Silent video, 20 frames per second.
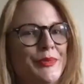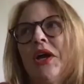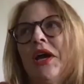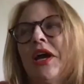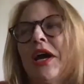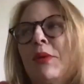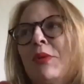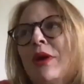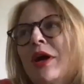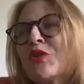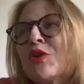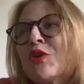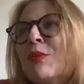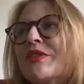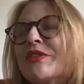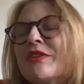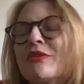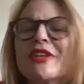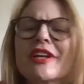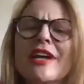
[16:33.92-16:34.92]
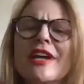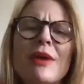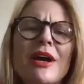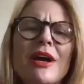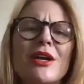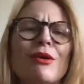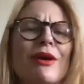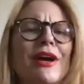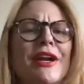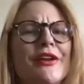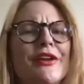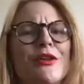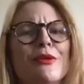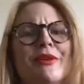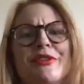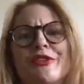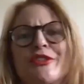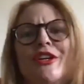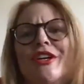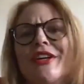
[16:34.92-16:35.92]
I told myself, I was like, I'm not going to write another
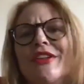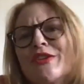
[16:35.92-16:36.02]
mystery.